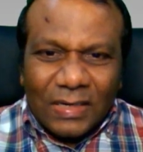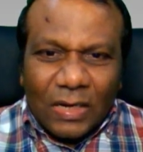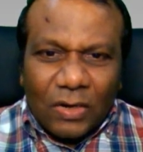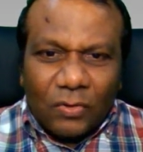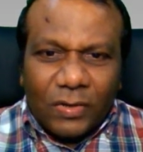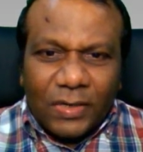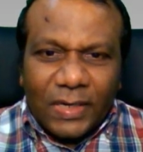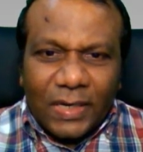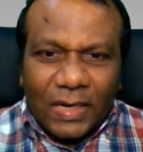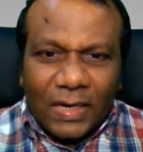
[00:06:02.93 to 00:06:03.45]
now
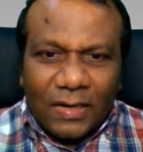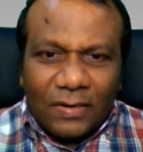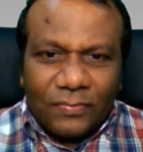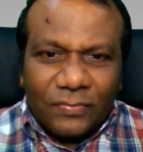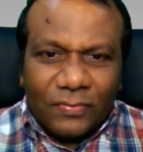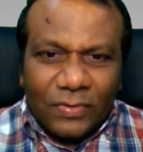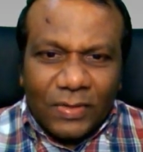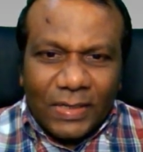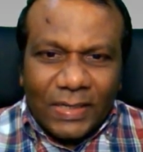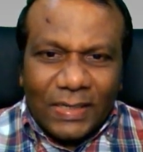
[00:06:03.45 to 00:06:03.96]

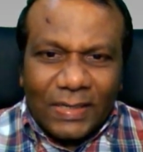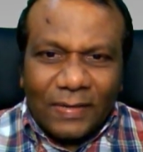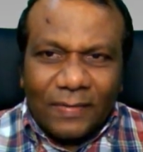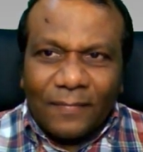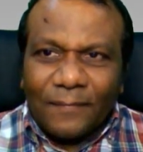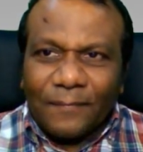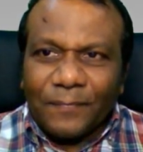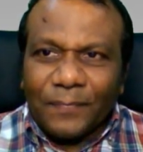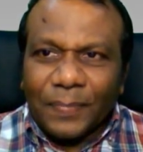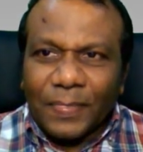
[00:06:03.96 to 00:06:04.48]
carefully
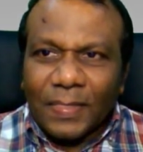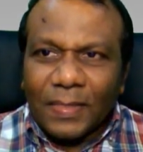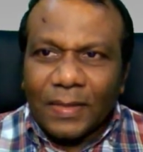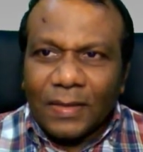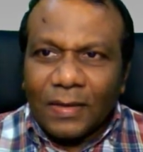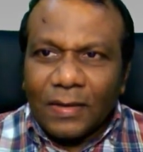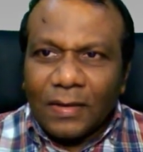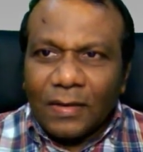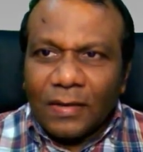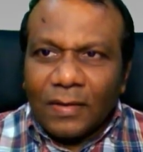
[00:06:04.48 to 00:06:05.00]

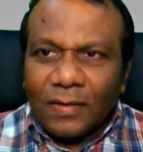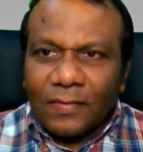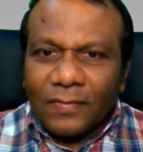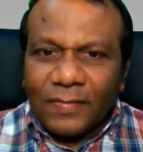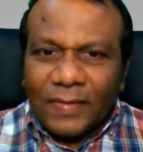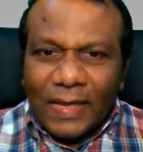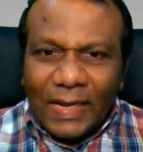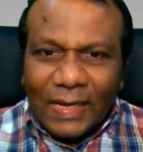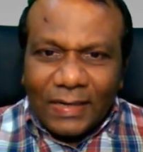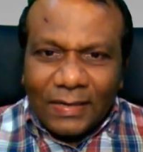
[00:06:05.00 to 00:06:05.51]

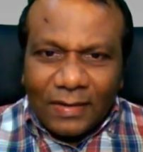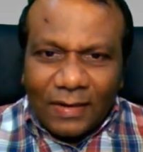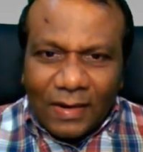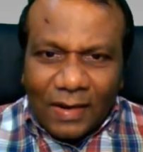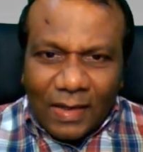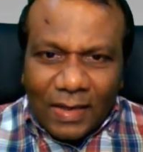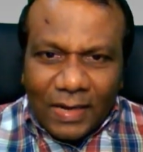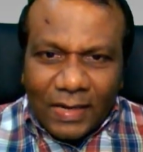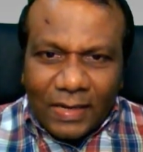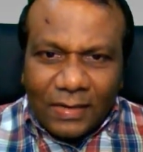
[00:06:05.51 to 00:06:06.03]
select the
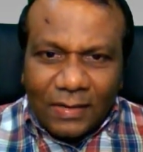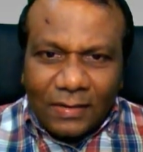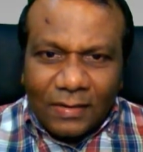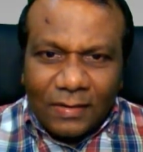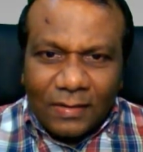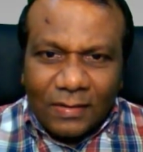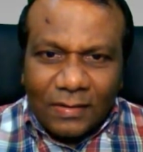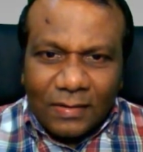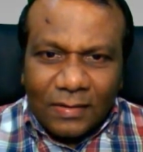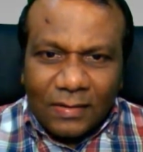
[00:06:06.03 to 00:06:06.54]
line
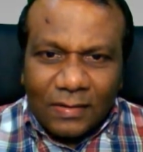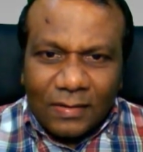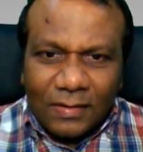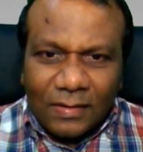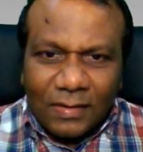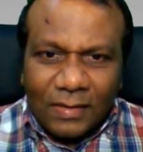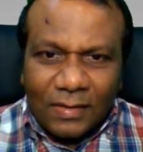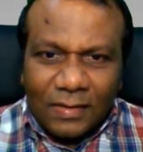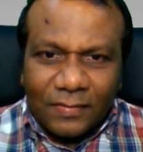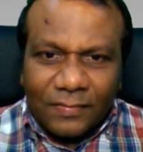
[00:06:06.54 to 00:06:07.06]

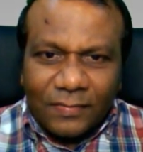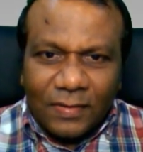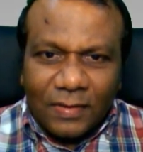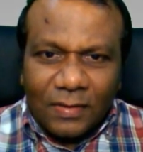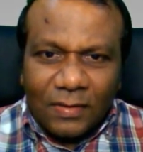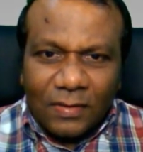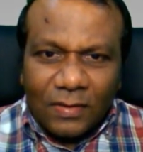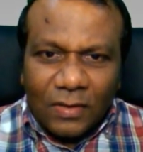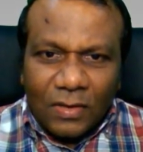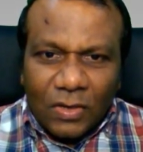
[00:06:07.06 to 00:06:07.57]
here
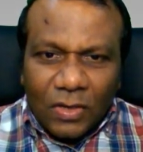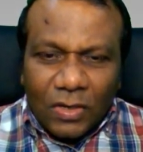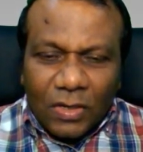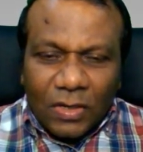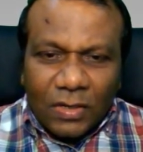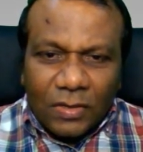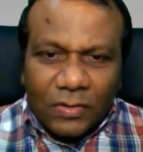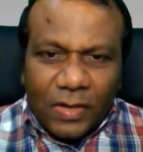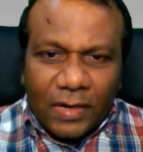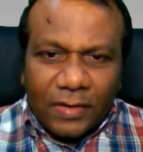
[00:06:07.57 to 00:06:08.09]
see
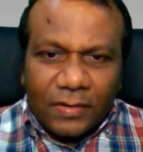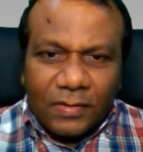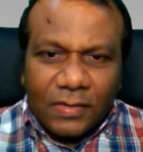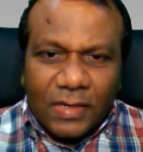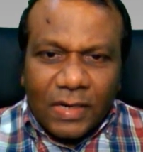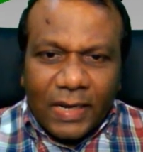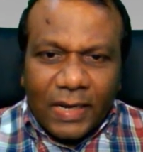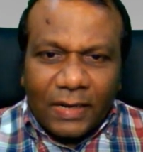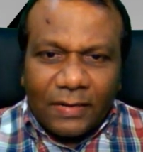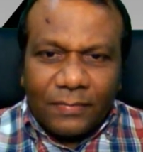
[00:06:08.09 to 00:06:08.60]
you have to
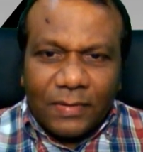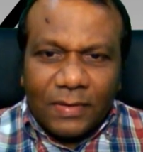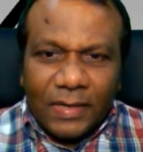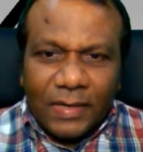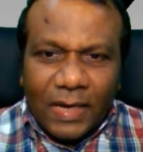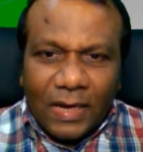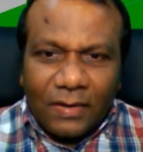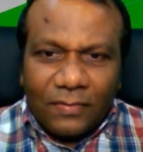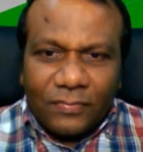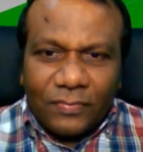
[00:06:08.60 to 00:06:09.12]
connect
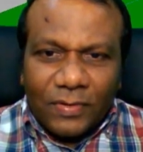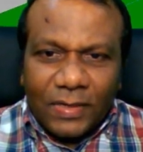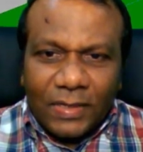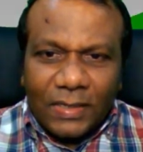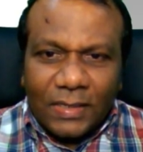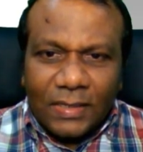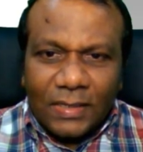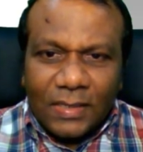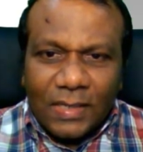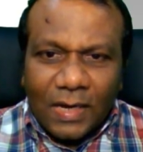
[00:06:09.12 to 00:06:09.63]

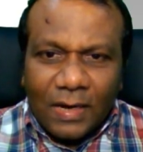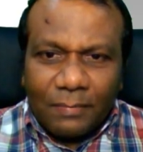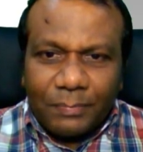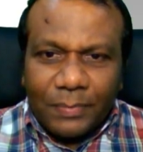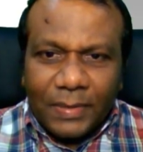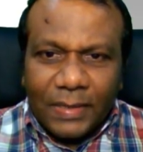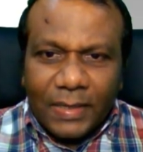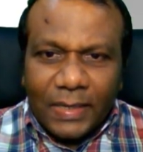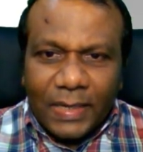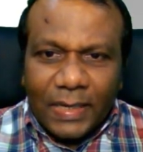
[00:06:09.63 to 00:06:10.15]
carefully here the
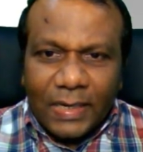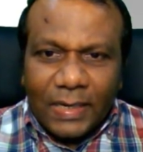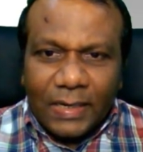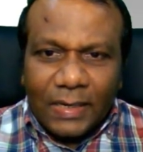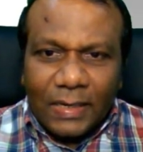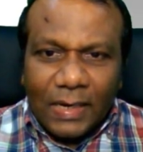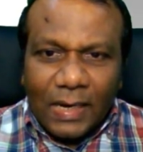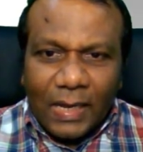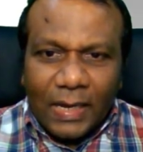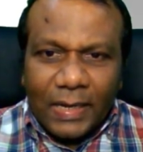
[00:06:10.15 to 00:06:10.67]
upper
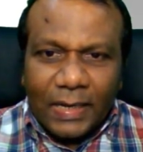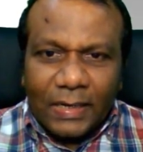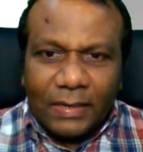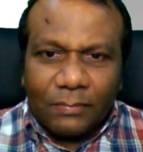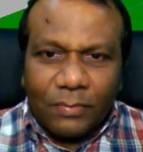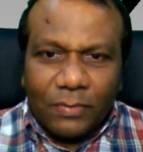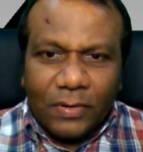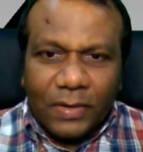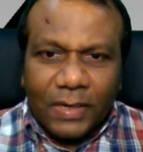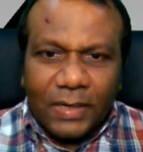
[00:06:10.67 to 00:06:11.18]
end line
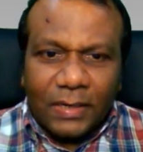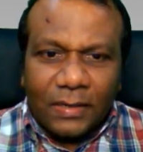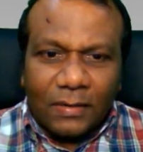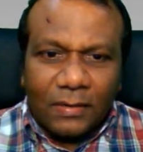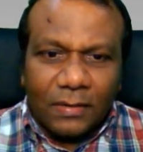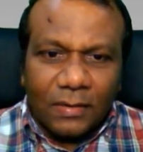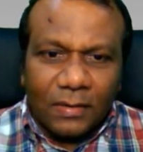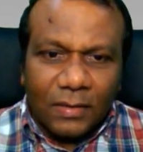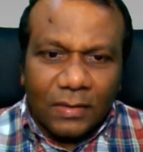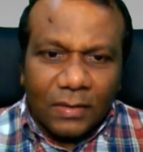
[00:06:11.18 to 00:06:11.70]
point
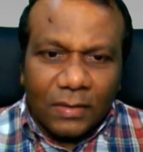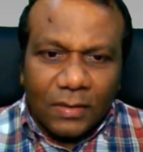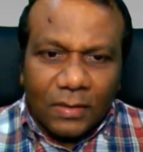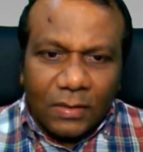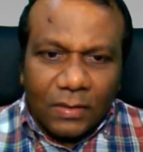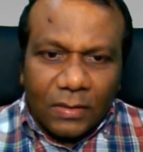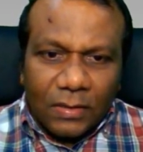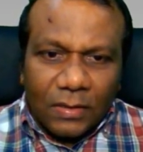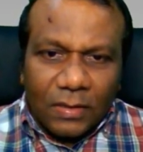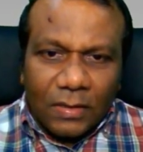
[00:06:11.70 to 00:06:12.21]

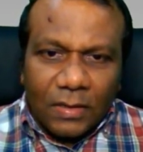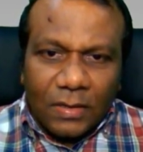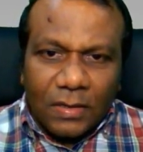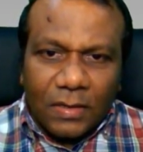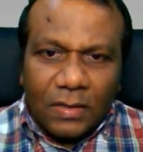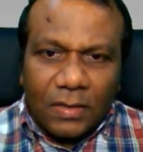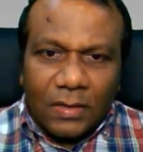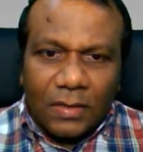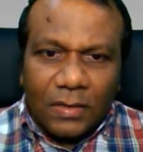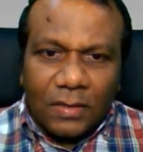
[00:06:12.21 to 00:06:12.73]

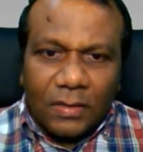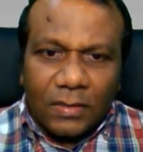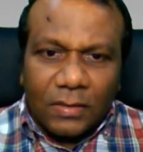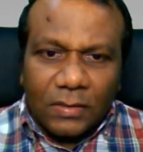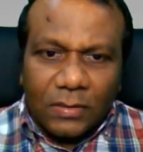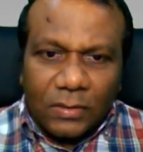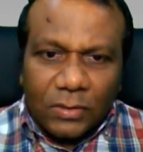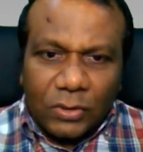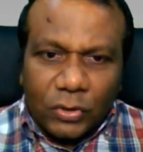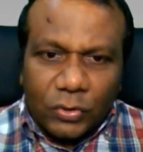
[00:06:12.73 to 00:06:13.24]

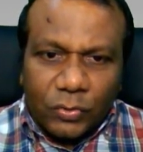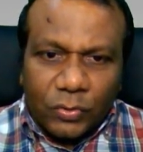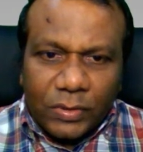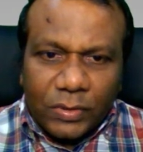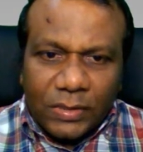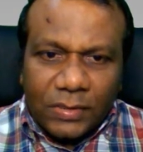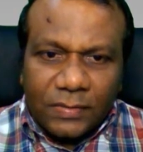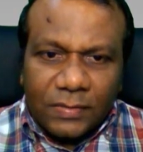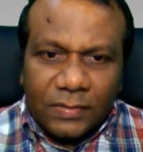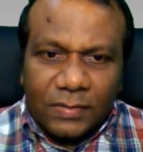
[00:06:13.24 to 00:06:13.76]
uh, to
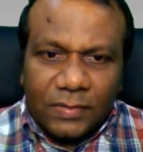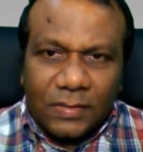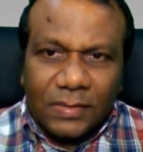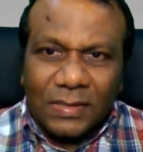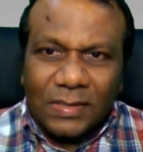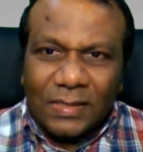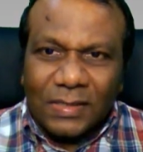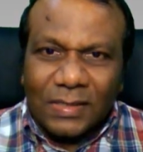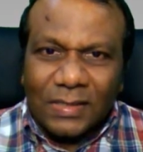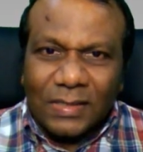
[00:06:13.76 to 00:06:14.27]
this
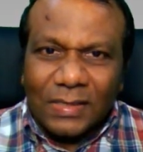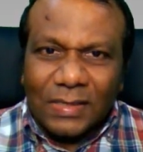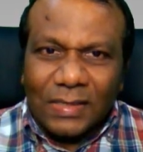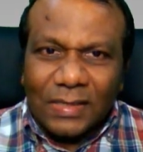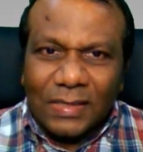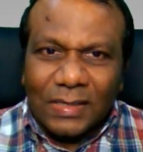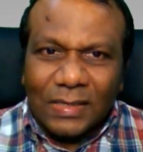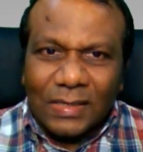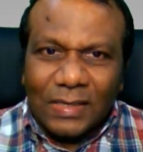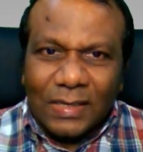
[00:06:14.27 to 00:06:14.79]

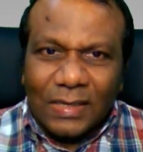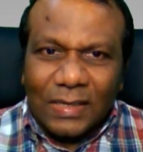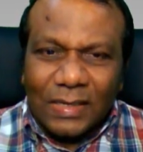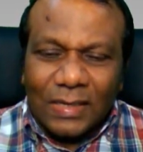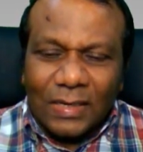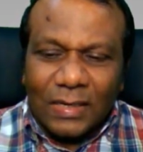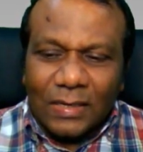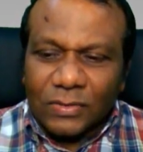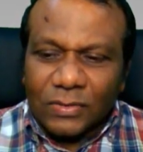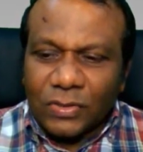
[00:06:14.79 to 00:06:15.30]

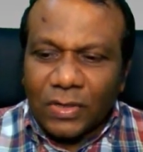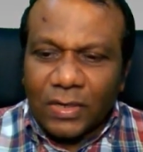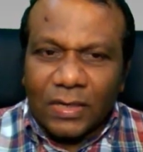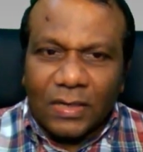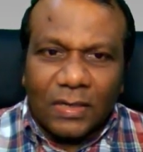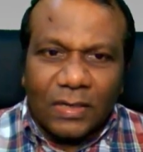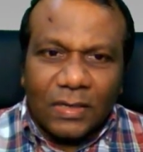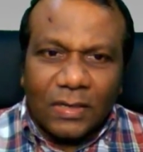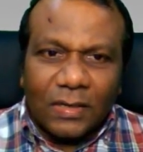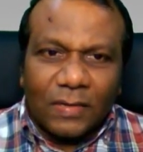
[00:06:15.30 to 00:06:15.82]
uh,
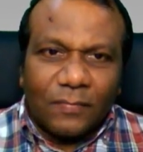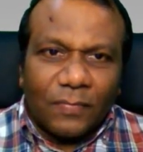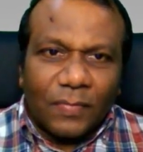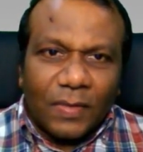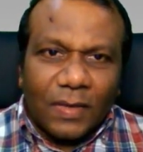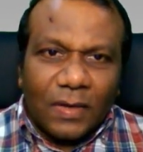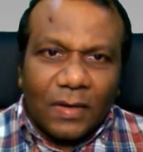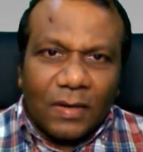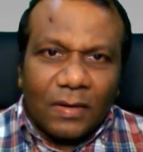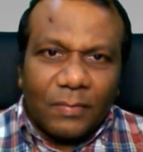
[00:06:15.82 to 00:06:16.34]
sorry
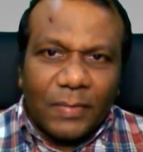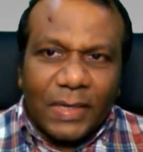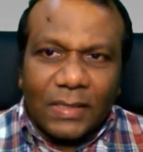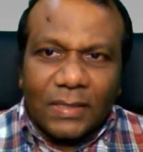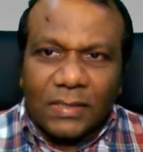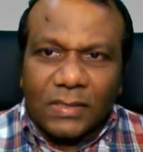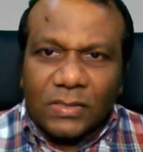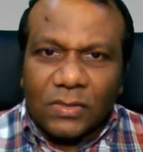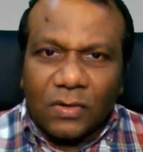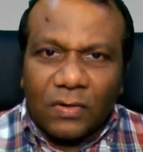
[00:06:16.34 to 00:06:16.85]
I'll
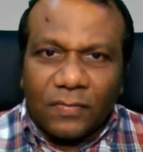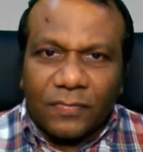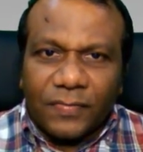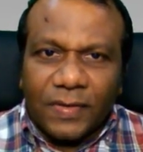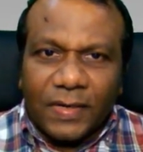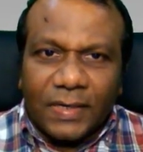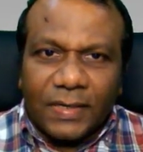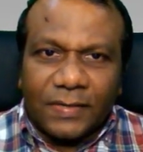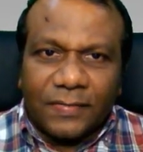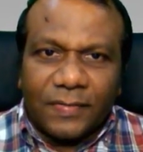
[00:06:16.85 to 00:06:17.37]
make this
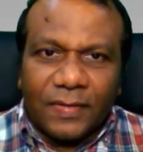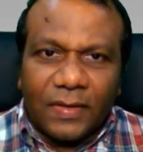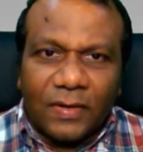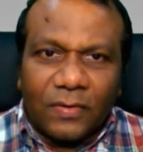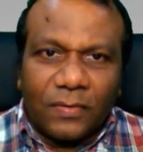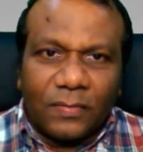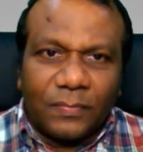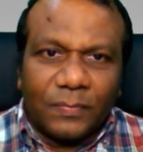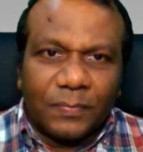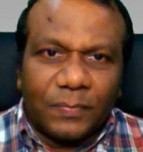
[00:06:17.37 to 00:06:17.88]
offset
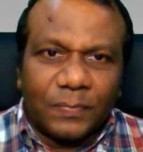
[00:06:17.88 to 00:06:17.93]
0